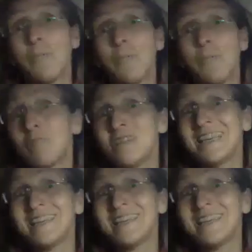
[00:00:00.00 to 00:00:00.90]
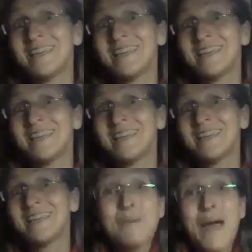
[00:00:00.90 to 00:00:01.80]
and we're really delighted to
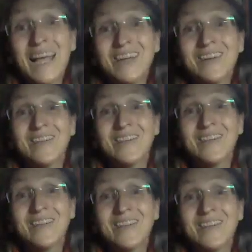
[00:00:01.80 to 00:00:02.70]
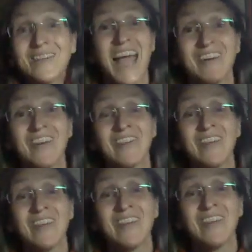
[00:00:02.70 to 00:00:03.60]
thank all the backers and the
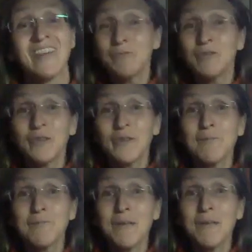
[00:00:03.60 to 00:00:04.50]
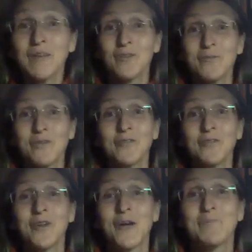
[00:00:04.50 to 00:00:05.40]
sharers. Keep doing the amazing job
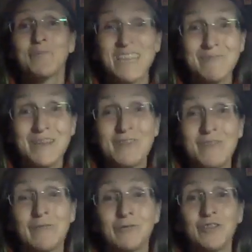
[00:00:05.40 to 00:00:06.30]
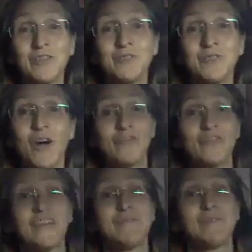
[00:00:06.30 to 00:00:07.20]
that you're doing. I'm deeply grateful to you. The
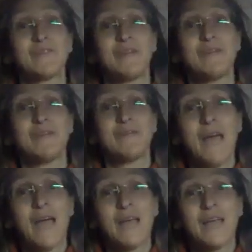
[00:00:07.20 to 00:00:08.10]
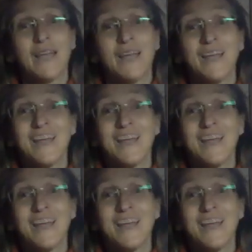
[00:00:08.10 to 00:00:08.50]
whole team is grateful, and